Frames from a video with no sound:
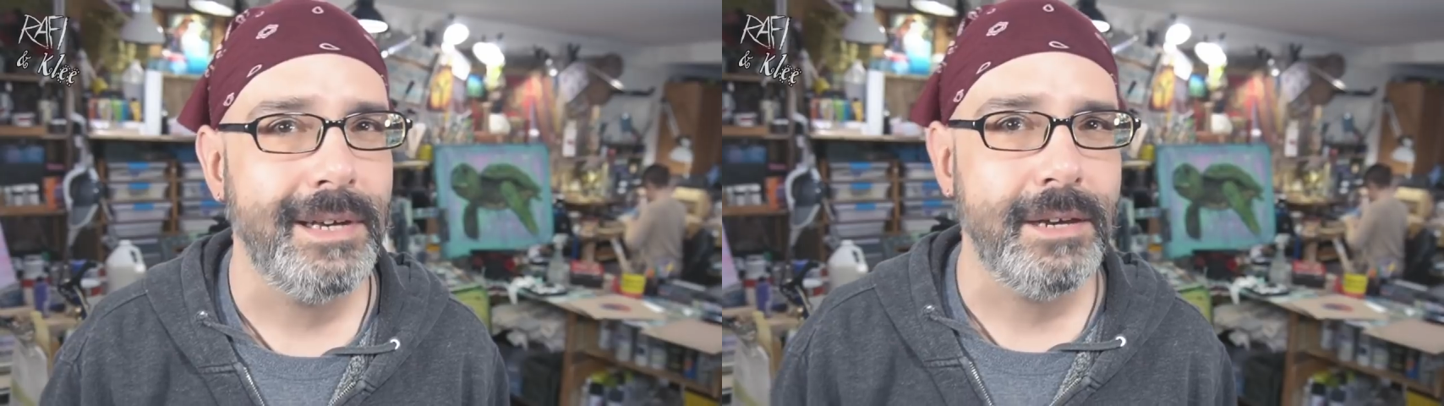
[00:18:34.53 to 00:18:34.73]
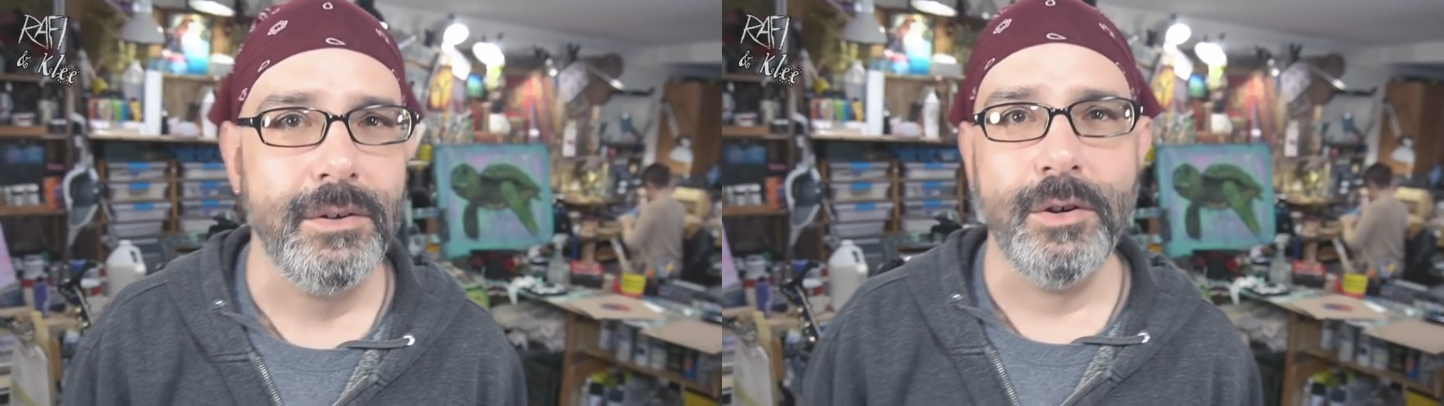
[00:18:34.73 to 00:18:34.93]

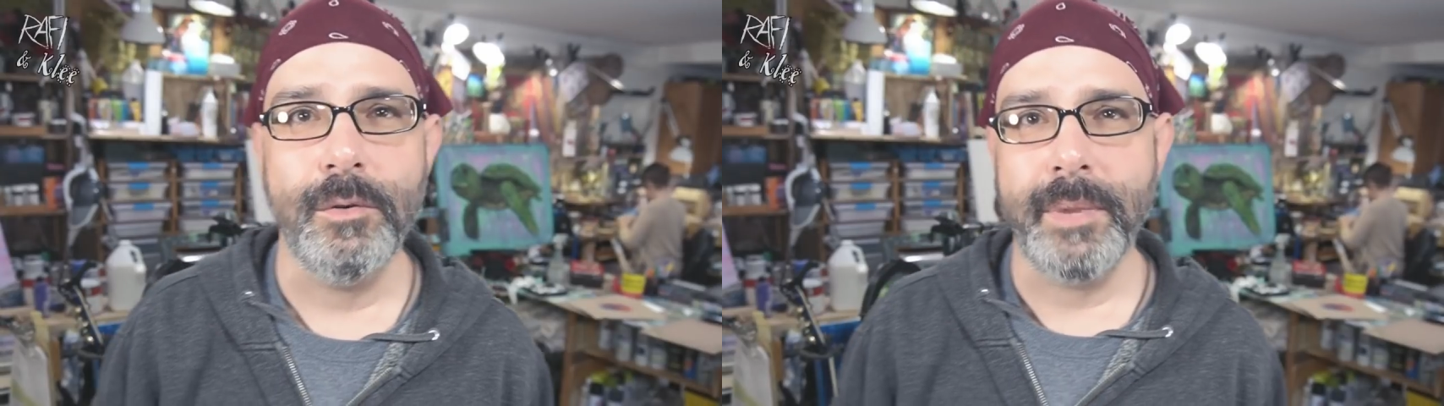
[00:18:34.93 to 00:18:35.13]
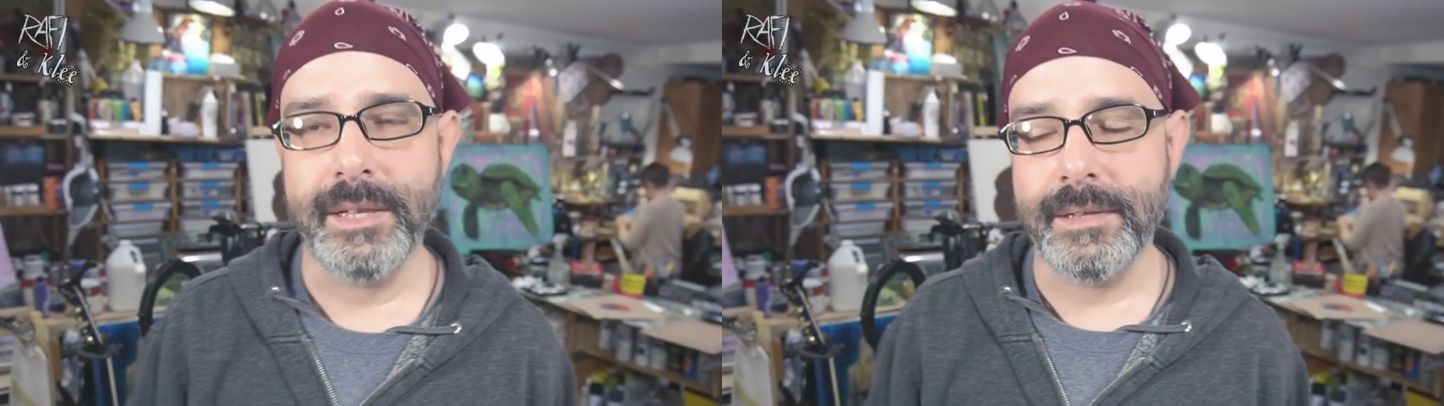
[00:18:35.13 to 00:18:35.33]
I don't know
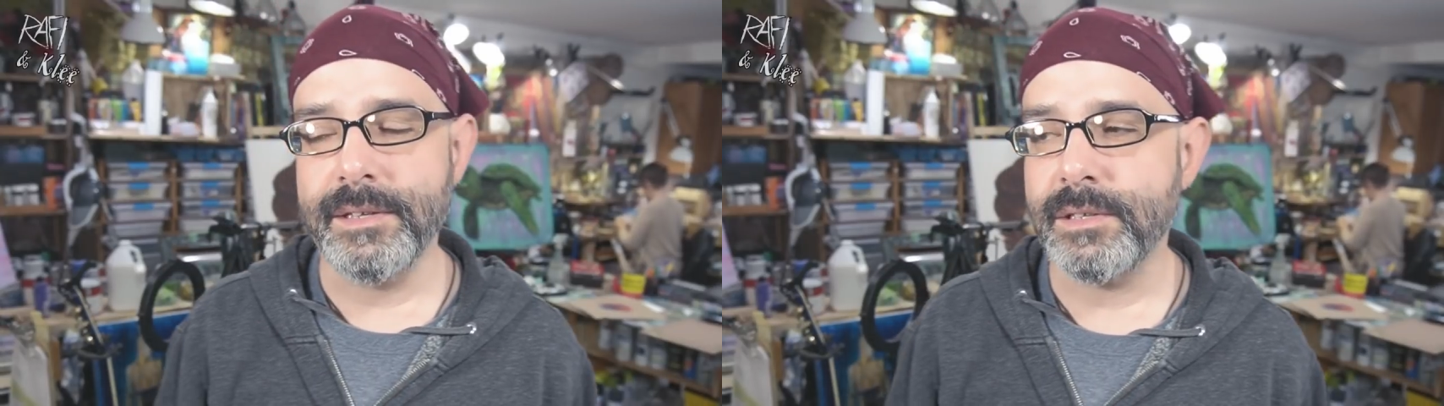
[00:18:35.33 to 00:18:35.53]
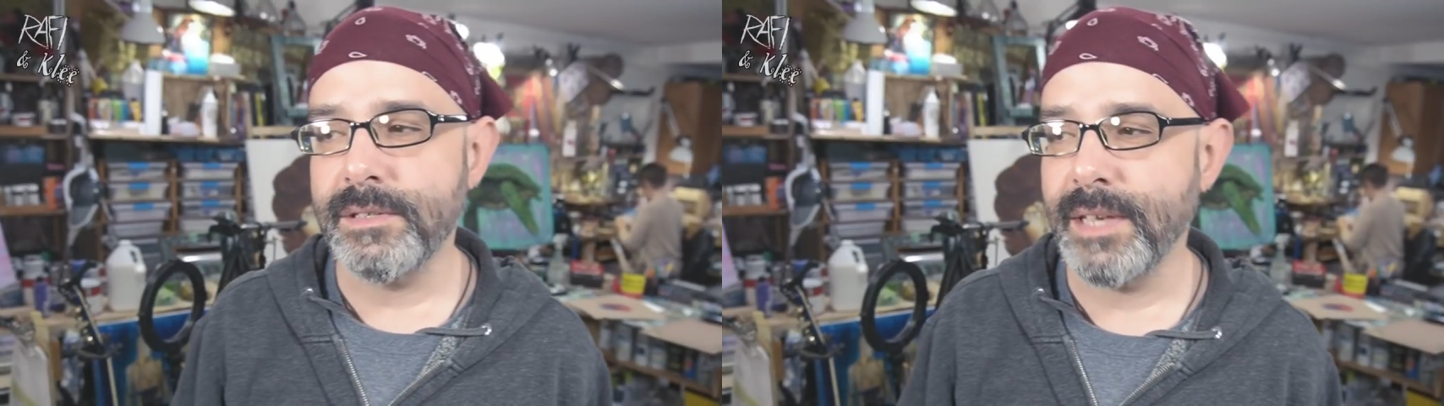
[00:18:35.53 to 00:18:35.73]
about
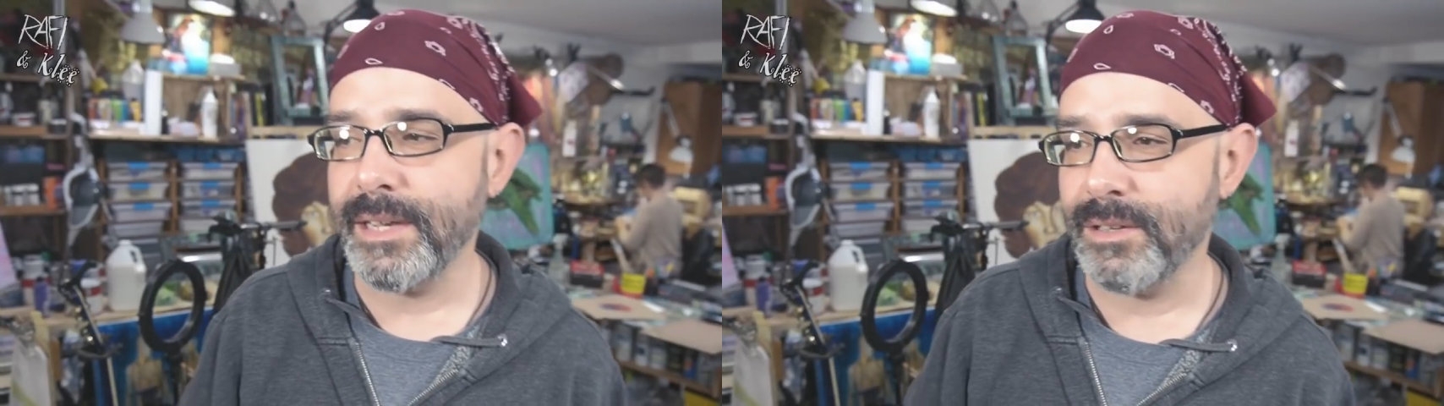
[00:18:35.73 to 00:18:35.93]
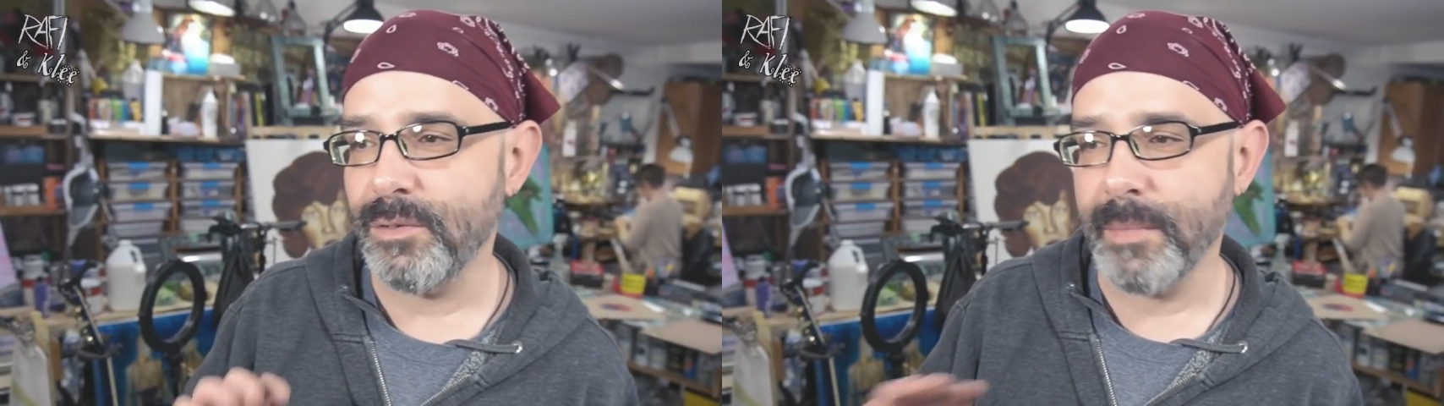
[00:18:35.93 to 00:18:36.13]
this because I
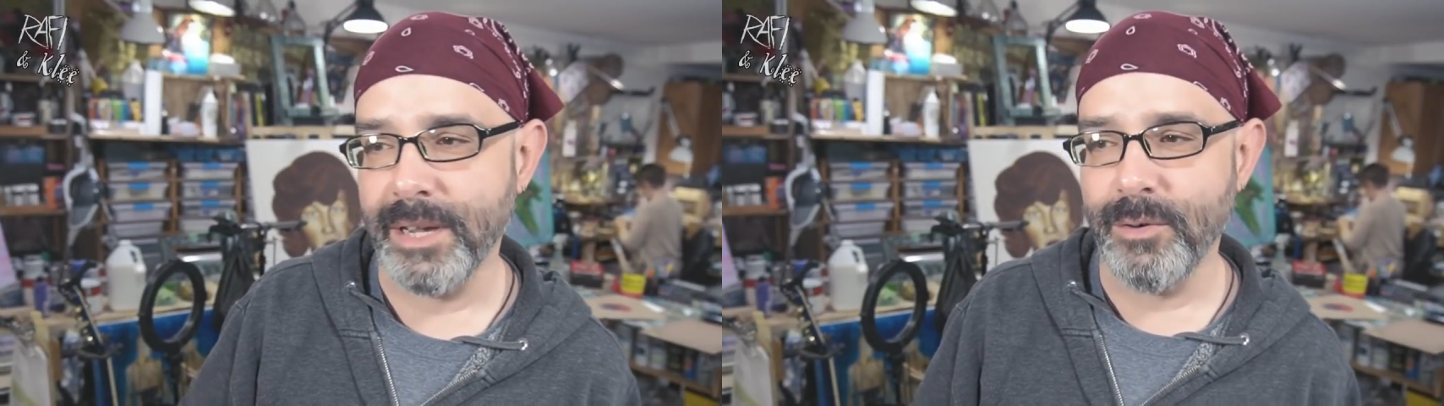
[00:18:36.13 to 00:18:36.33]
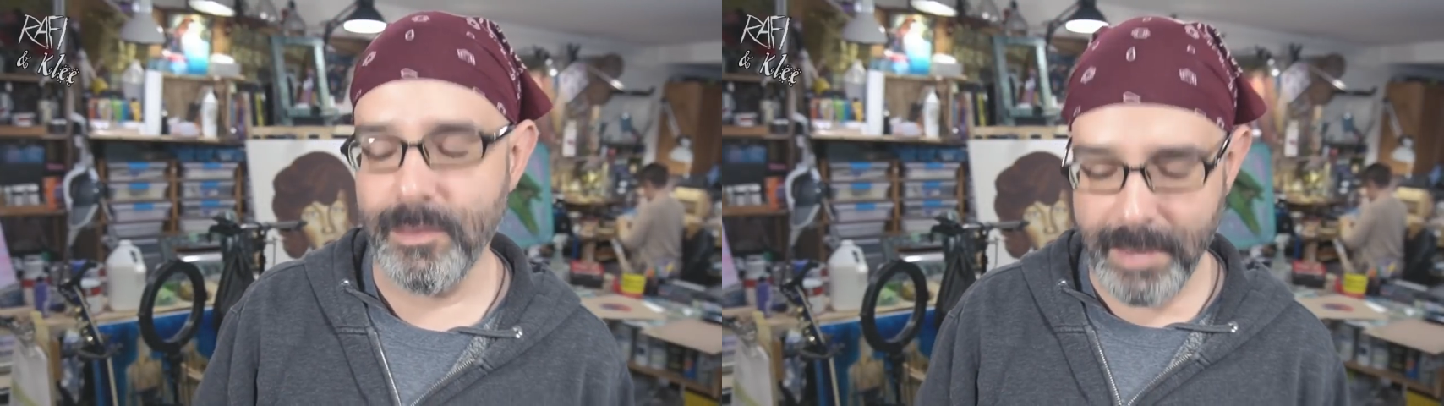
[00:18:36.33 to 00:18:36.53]
could do
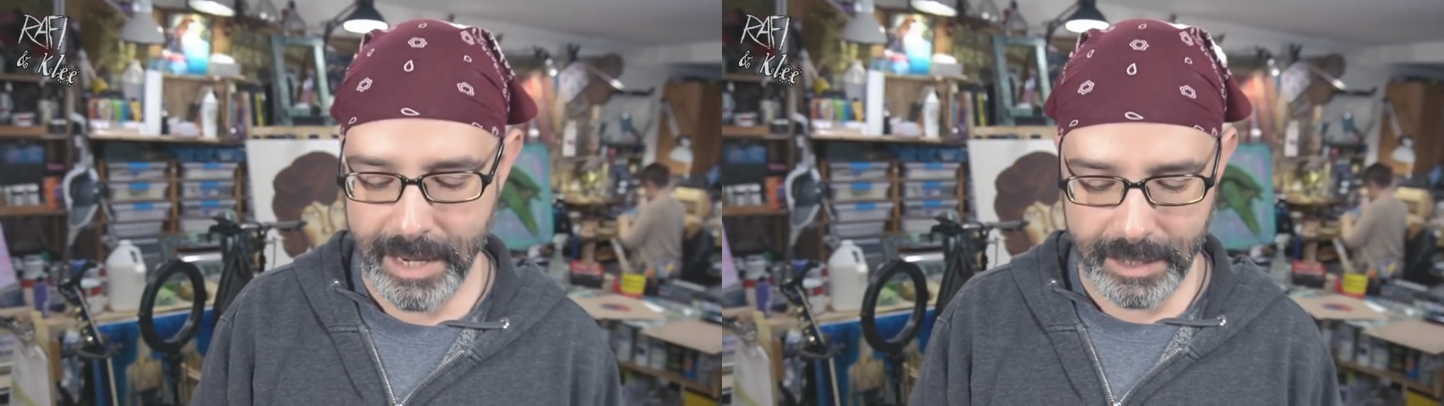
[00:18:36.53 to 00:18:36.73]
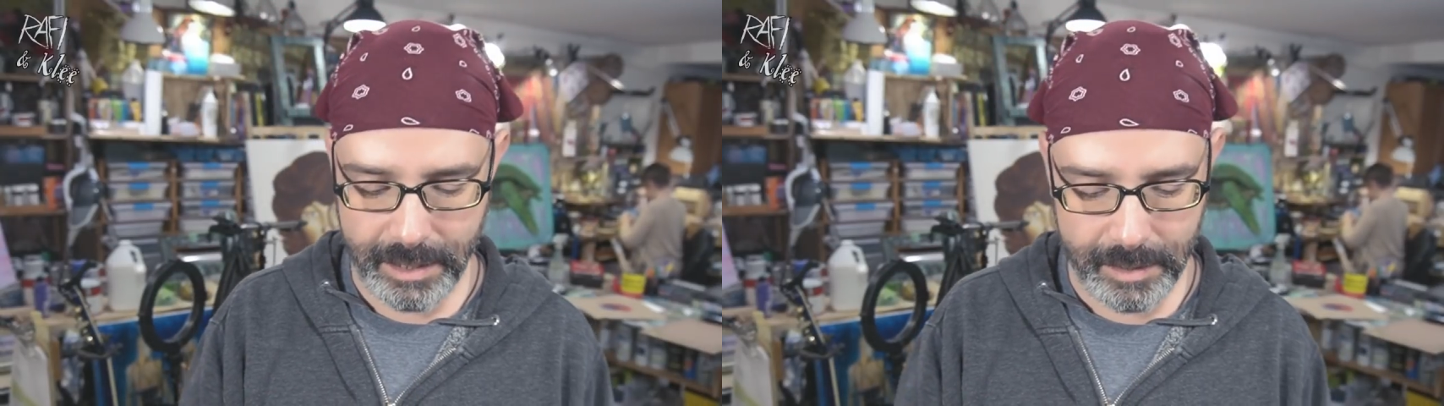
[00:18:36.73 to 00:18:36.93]
my own
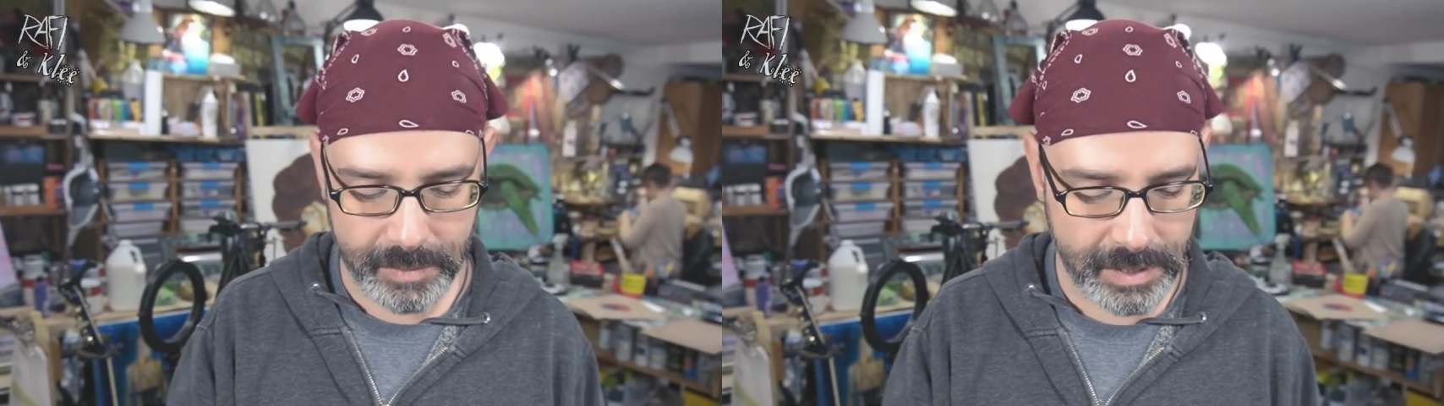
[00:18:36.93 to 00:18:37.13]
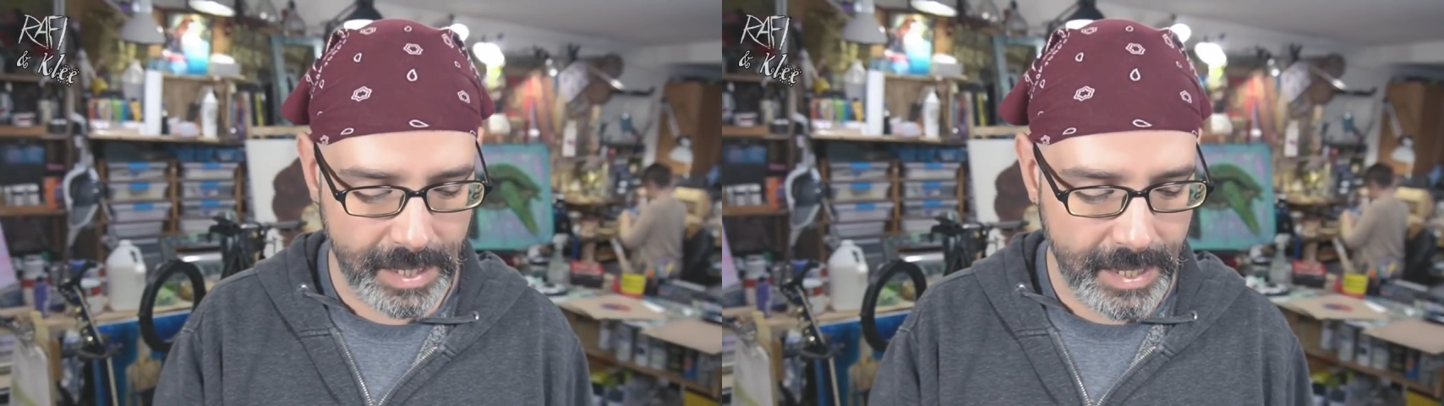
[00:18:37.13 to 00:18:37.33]

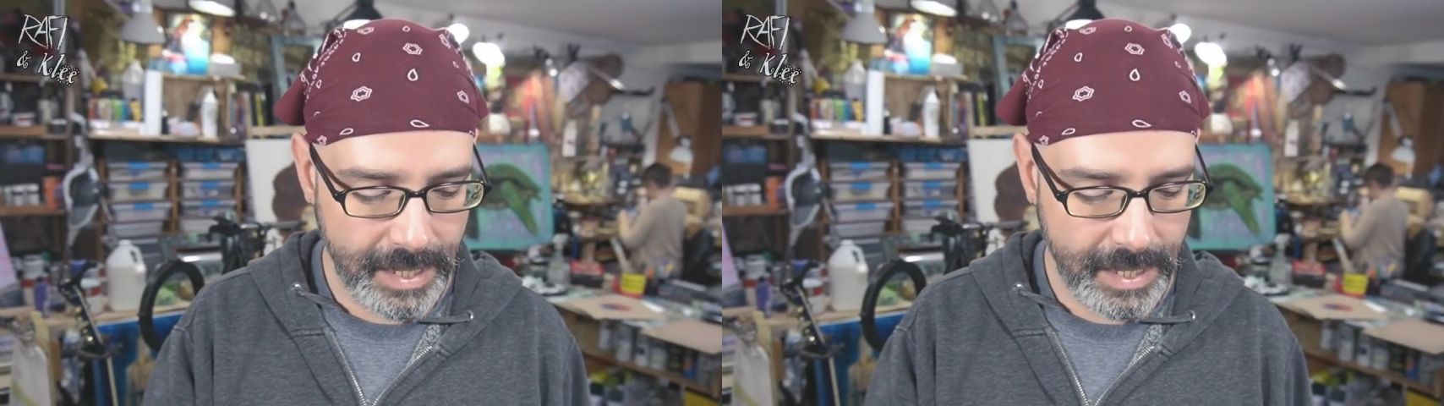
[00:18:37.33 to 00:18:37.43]
mock-ups,